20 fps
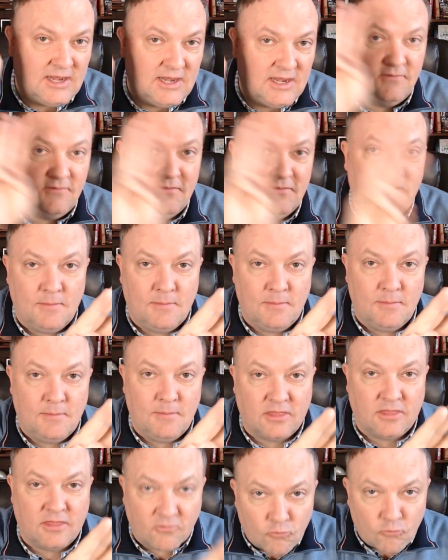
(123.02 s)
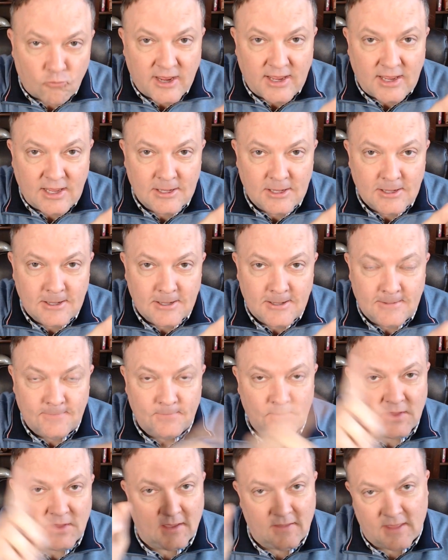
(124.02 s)
and divide by three,
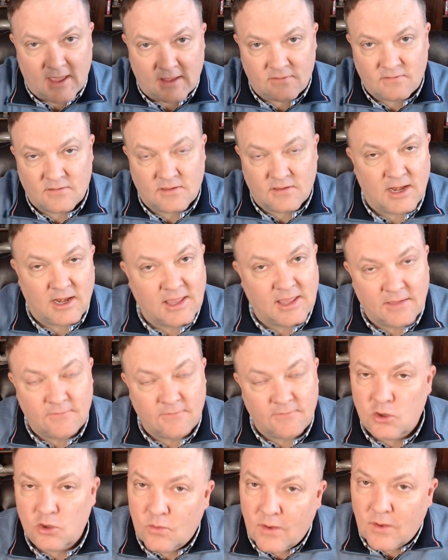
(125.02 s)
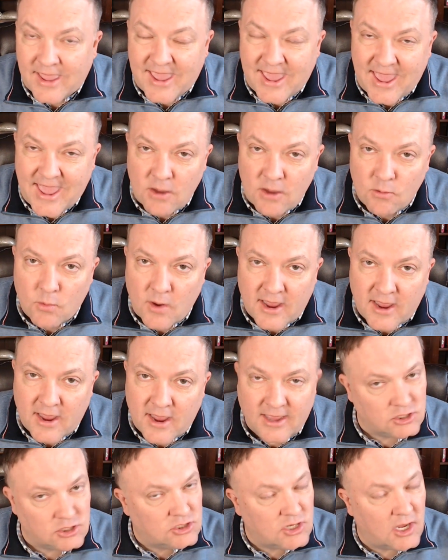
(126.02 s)
and that's going to give you a
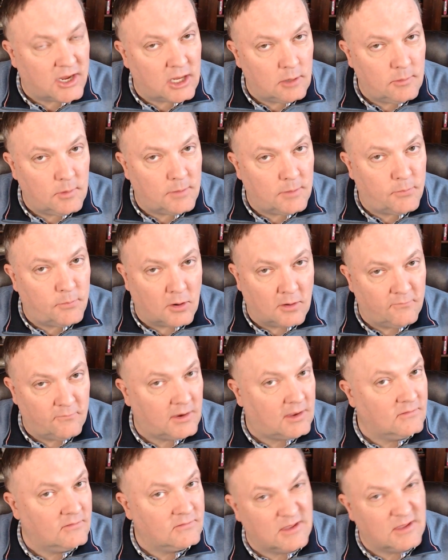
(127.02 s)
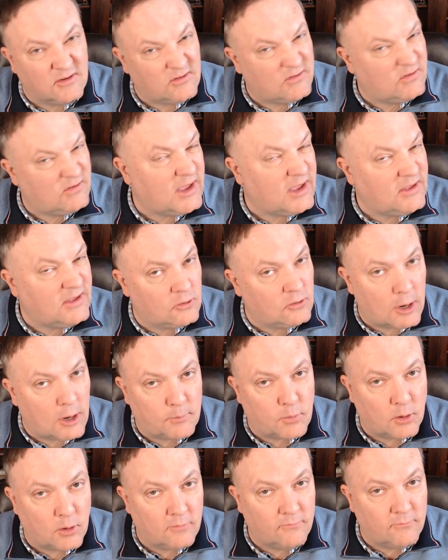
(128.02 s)
range. It's not going to be perfect because the sites are
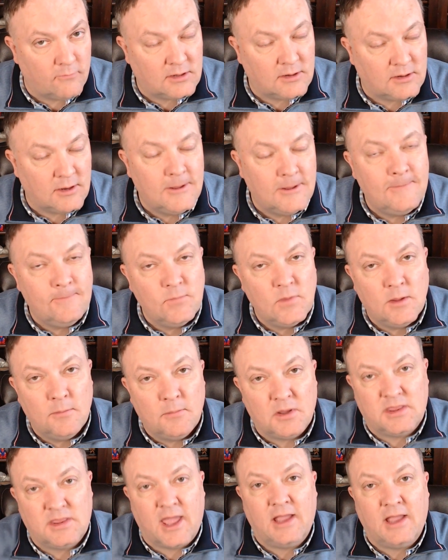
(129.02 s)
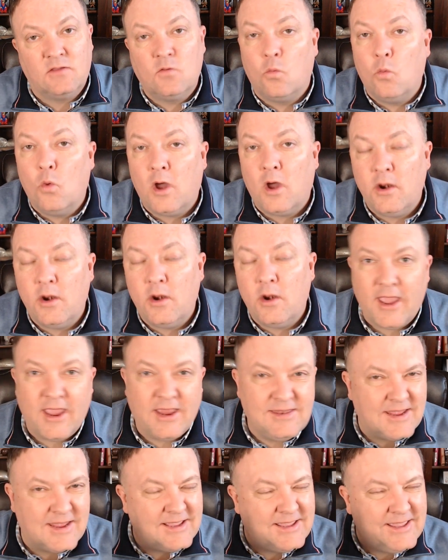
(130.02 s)
not perfect, but that's one
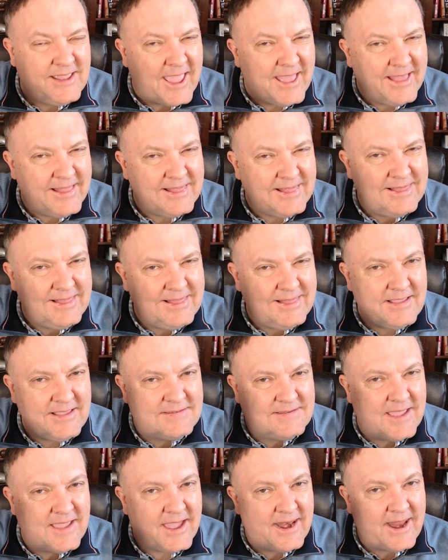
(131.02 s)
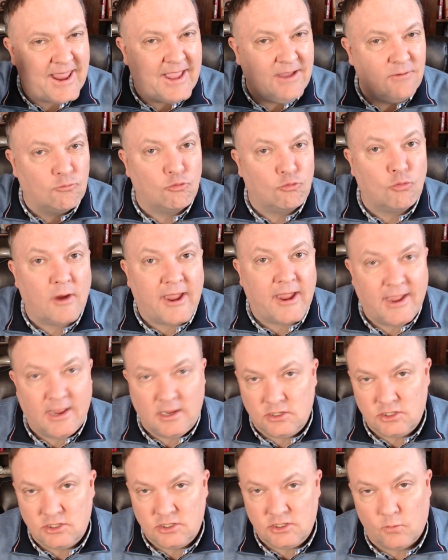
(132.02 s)
way to at least get a
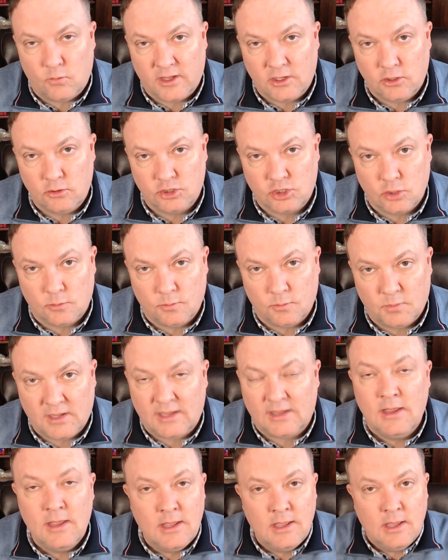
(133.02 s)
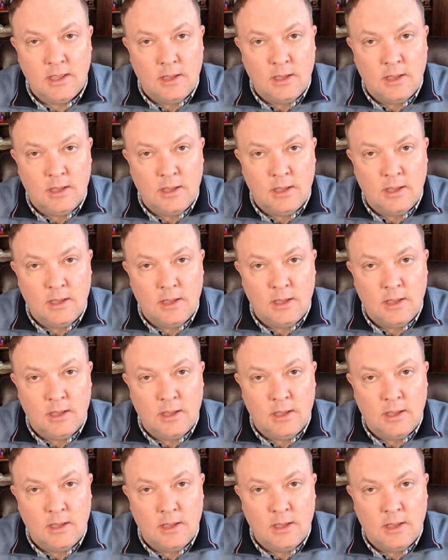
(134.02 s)
range of where you should be